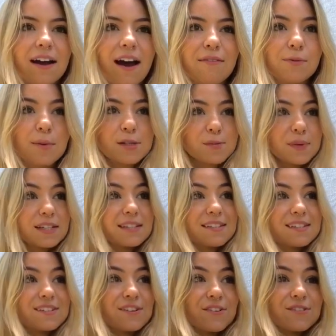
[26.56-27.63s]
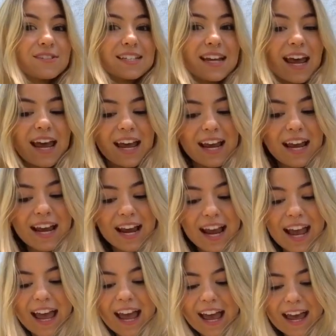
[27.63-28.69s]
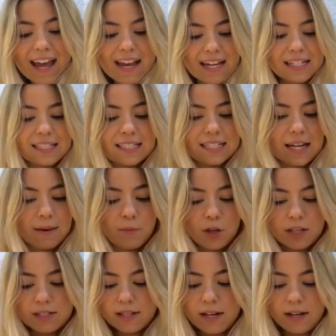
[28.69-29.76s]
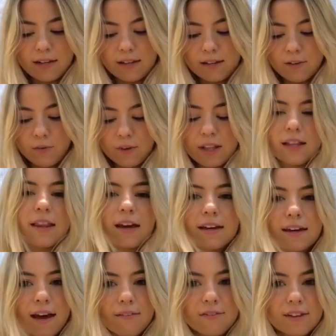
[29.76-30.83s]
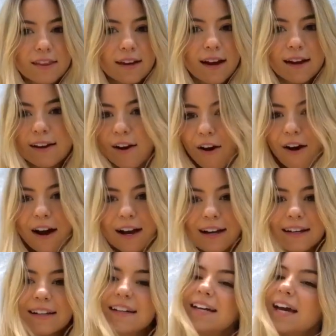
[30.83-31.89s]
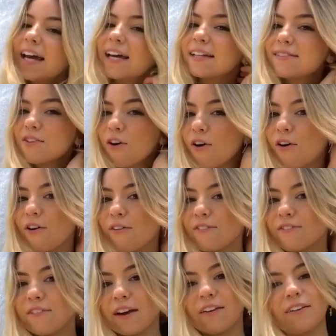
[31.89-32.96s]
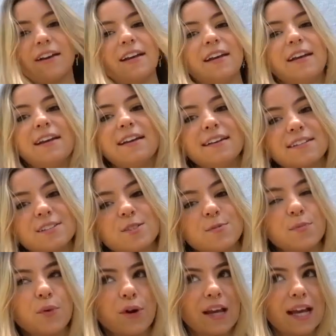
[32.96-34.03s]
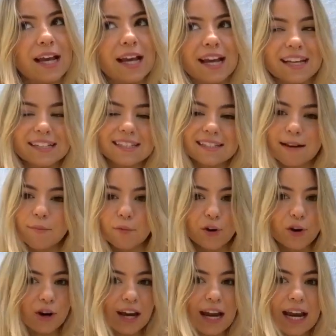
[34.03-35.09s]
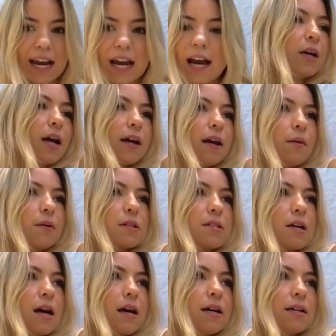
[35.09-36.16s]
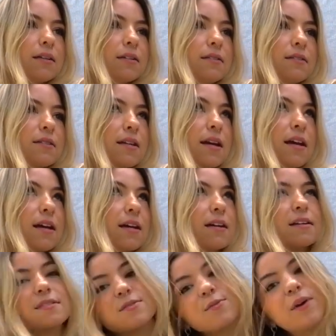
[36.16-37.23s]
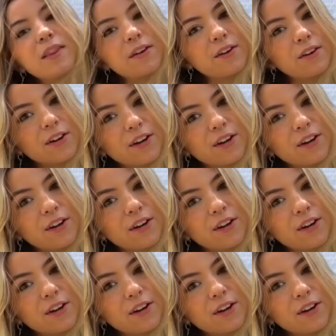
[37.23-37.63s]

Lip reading: have a bunch of pieces to show you today, and I'm really excited. I think you'll really like everything I got. It's all very spring and summery. Yeah, I came outside today because the weather